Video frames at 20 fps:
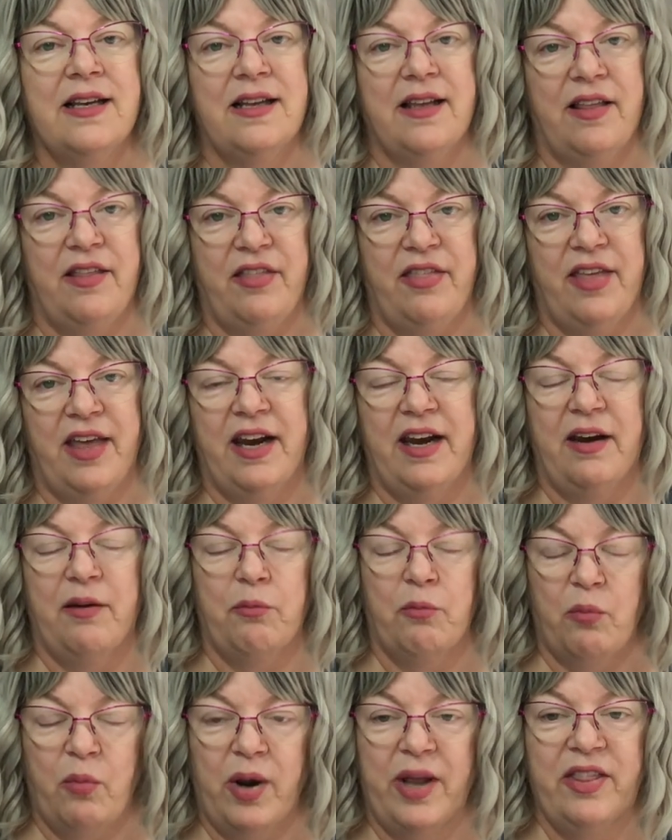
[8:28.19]
then
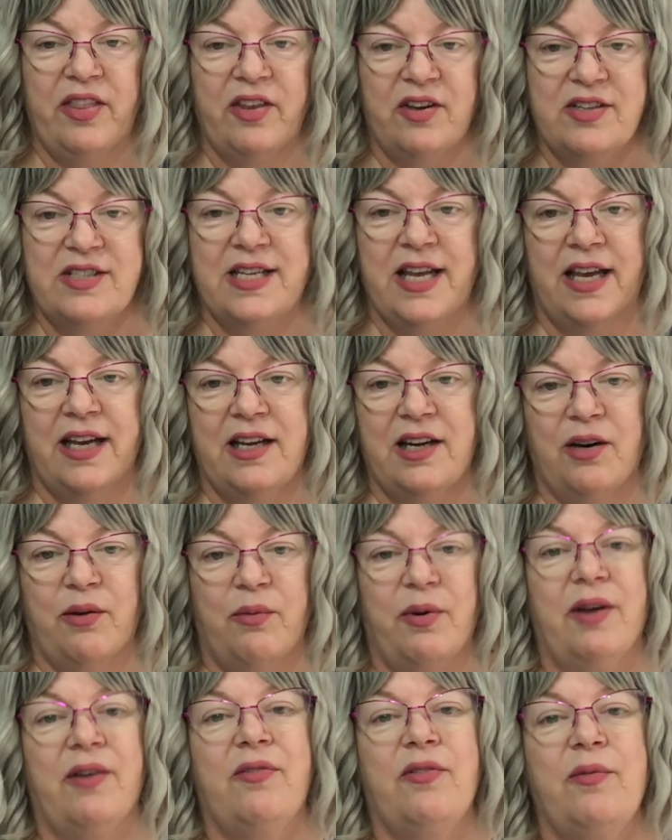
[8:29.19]
when they're taken
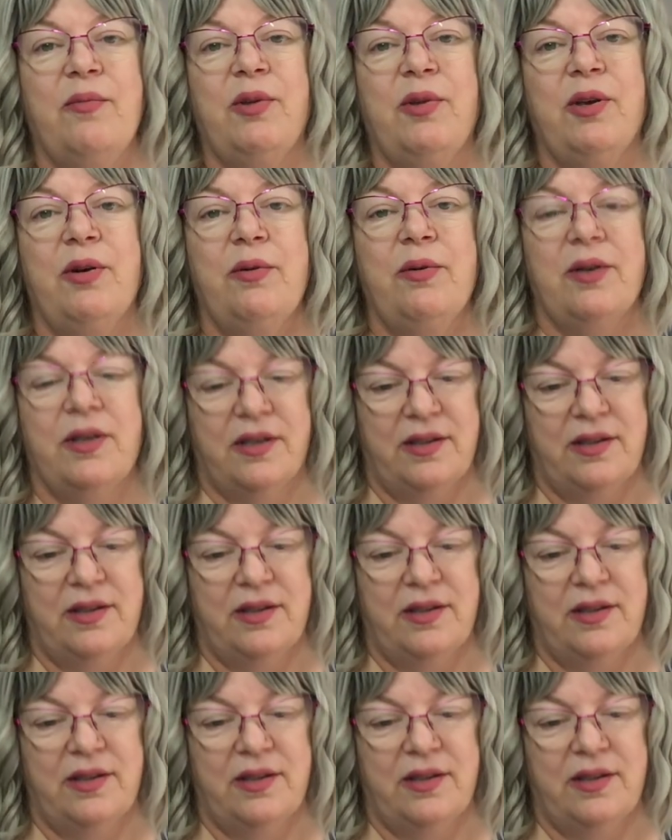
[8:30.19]
away from you,